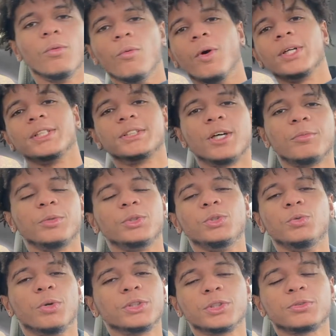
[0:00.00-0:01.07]
What is up with
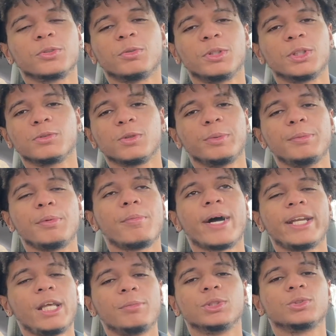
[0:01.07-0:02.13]
you wonderful, wonderful people?
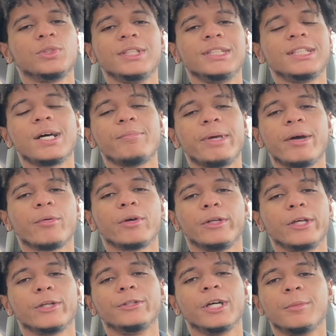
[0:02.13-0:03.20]
My name is Kreezy and I'm back with
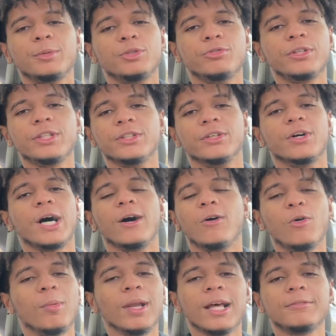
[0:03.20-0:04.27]
another W video. I
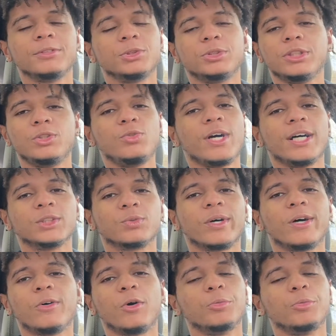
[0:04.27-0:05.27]
hope life is treating you guys well.